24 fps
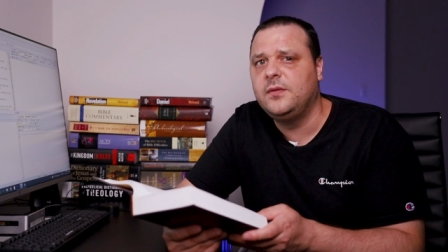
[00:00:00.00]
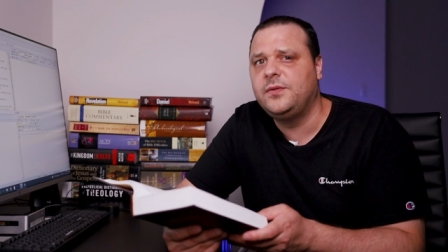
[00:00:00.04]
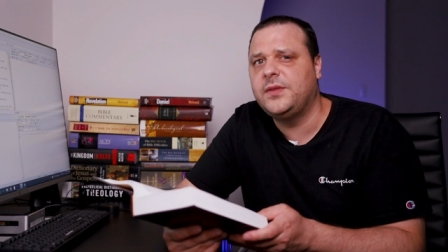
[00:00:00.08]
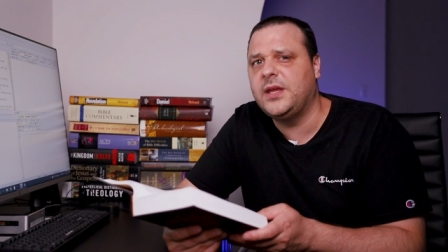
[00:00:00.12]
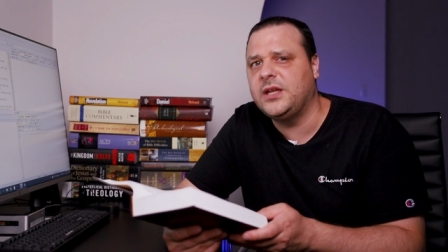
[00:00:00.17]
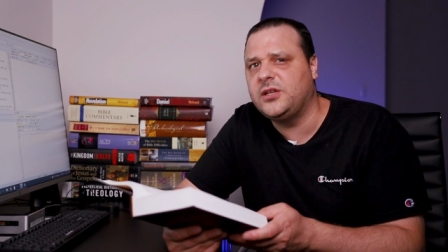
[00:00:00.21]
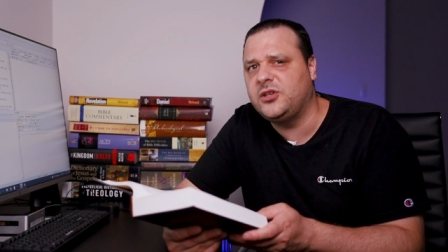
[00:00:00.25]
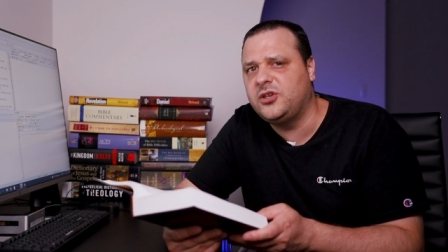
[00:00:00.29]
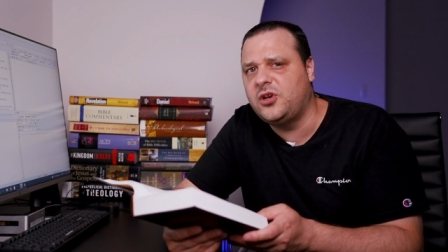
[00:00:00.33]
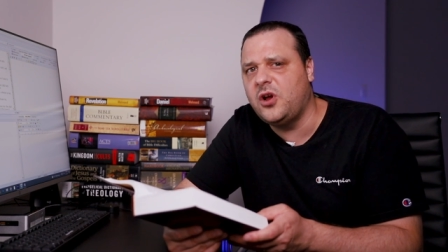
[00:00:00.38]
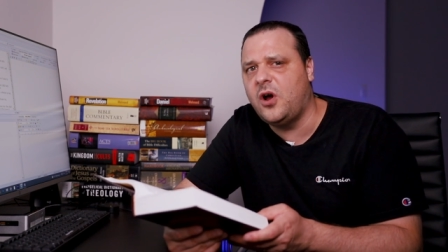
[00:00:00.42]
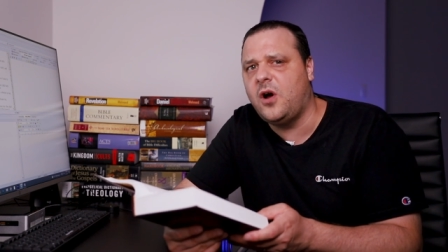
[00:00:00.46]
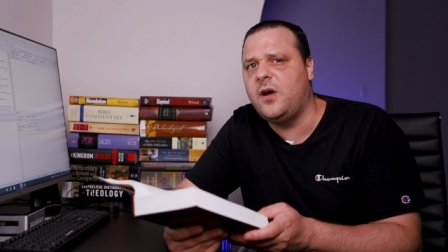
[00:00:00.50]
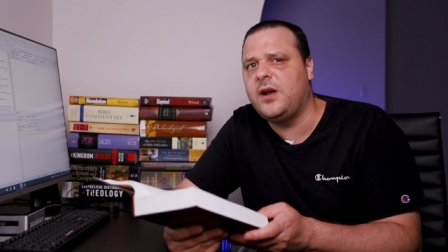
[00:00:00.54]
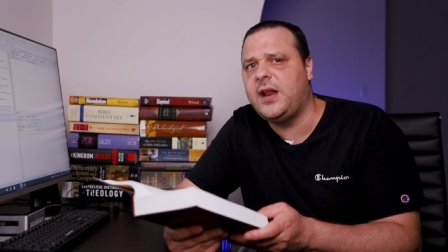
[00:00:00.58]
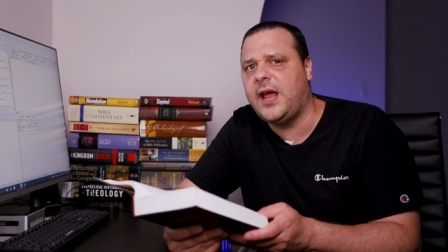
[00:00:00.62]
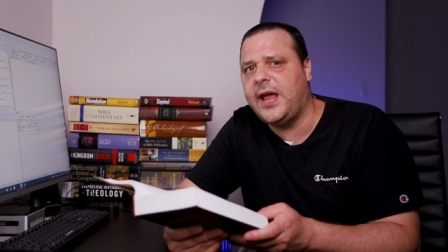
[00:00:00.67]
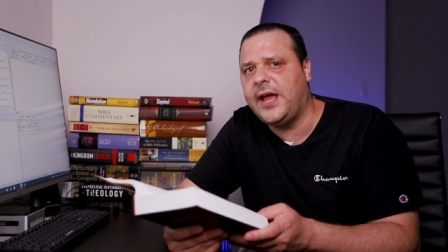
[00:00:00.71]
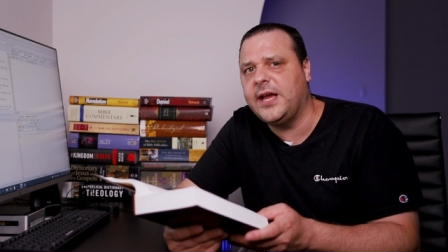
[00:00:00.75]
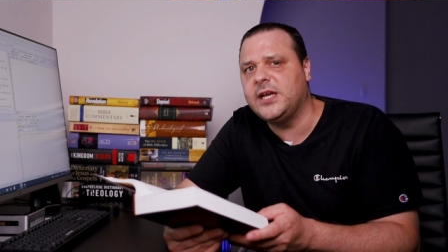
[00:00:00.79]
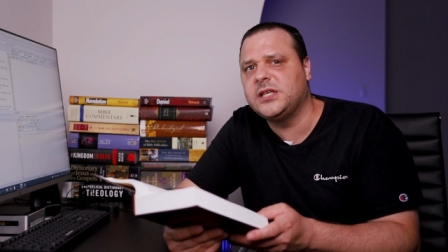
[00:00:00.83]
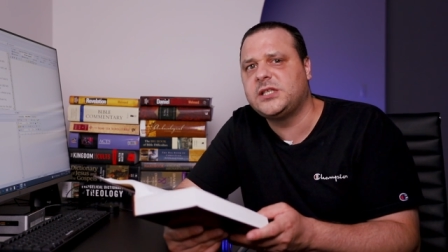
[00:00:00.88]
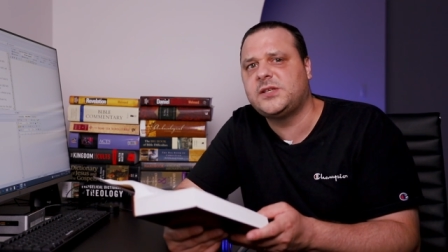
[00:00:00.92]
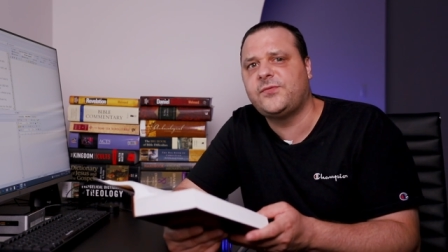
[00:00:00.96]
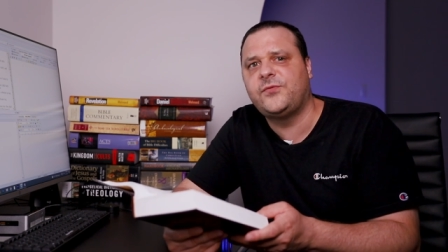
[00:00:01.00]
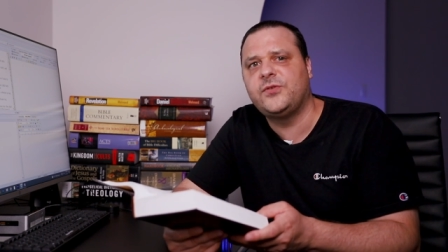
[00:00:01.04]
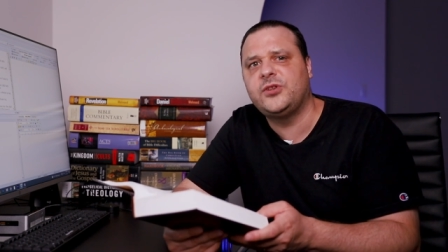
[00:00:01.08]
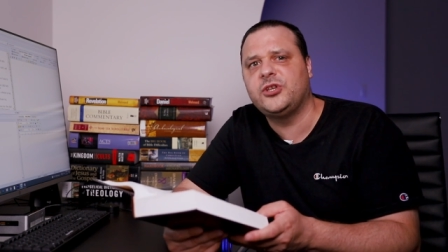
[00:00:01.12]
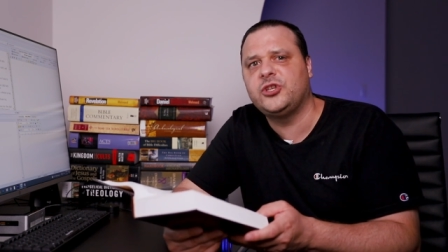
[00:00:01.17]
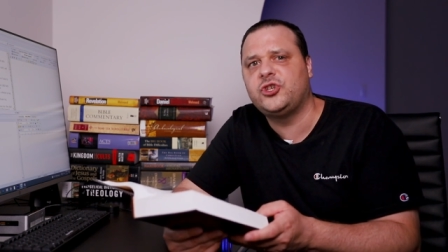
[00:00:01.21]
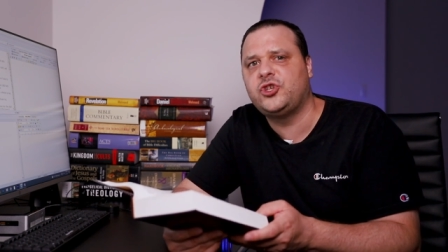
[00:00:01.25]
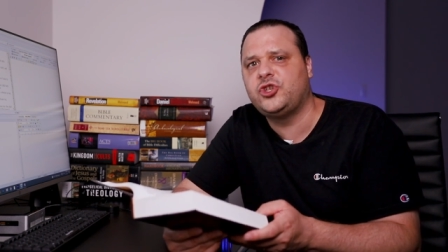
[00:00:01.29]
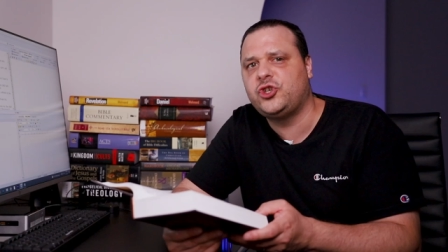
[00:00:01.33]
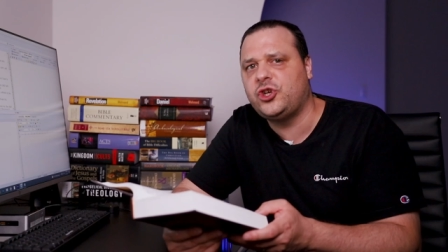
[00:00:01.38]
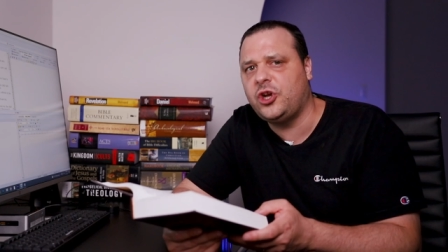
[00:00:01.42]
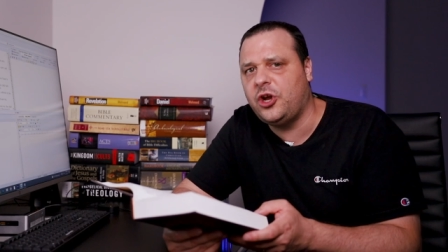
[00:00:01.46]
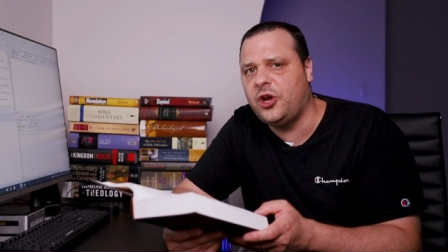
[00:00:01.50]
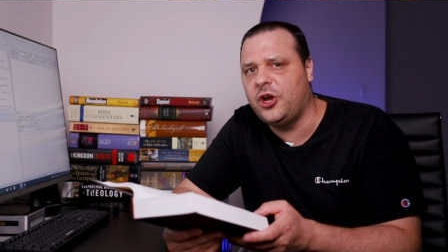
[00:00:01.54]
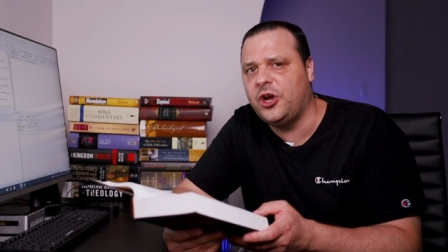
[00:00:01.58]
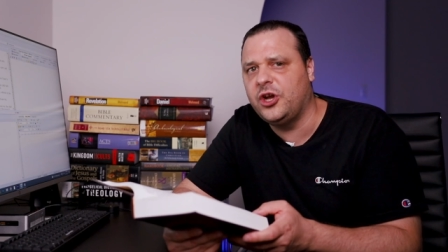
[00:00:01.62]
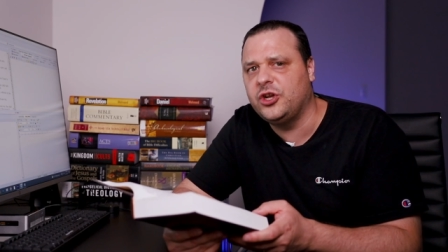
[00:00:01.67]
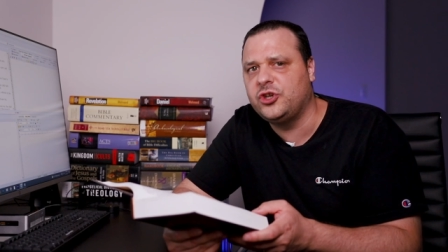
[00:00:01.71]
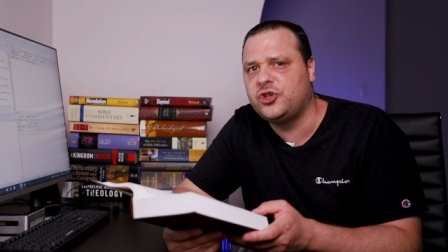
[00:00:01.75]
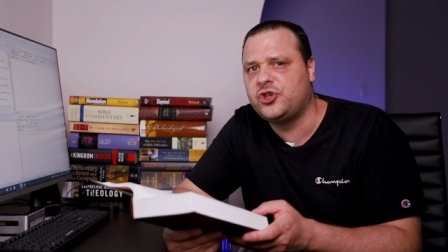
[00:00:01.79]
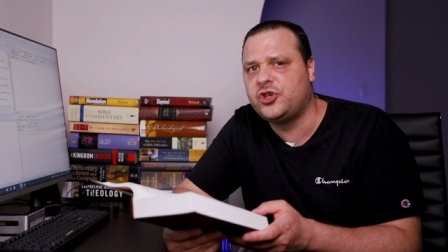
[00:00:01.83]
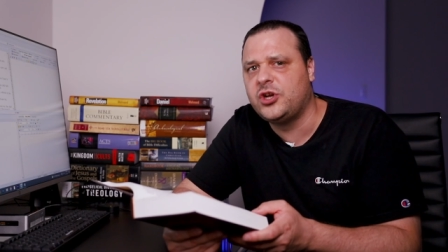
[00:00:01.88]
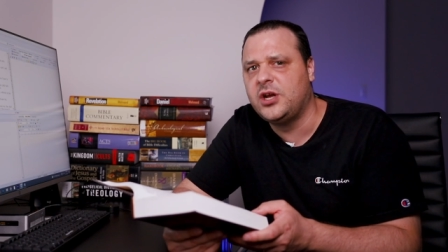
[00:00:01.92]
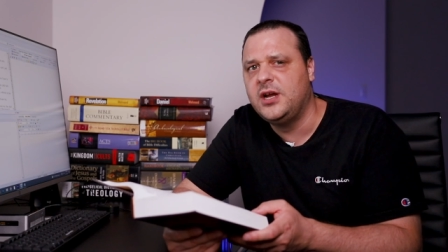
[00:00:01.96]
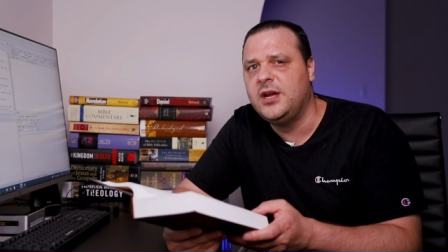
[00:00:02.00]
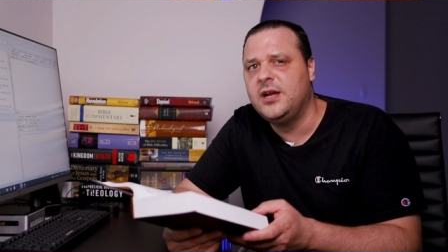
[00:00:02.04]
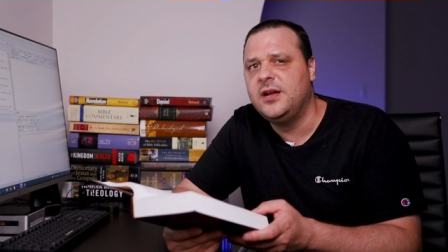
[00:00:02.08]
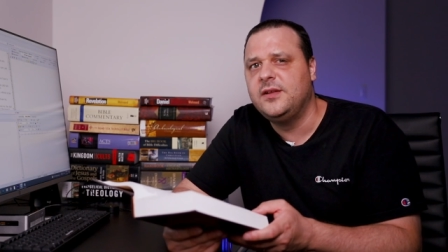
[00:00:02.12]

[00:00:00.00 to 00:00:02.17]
that God has for the church